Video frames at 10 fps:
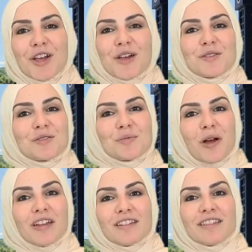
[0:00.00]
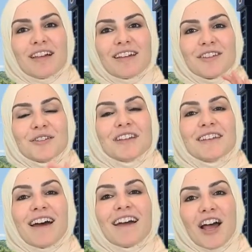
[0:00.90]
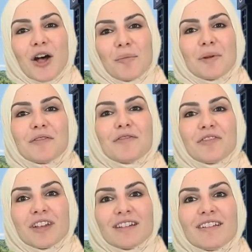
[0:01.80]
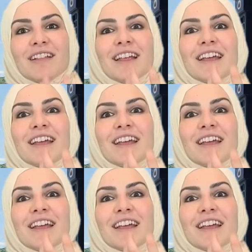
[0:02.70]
So subhanAllah, you cannot help but feel